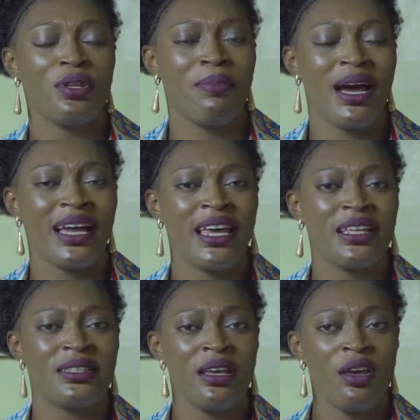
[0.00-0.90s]
the
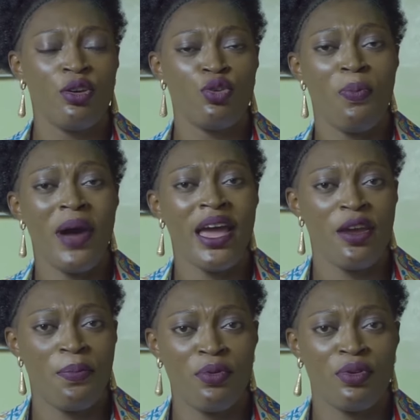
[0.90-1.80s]
market, you buy
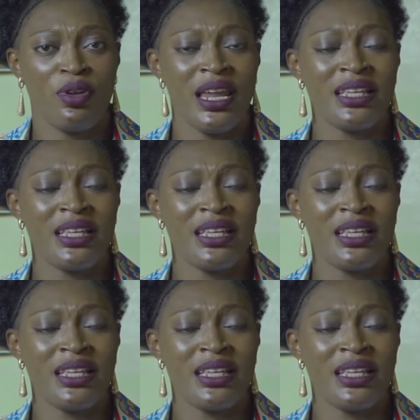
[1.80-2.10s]
a product.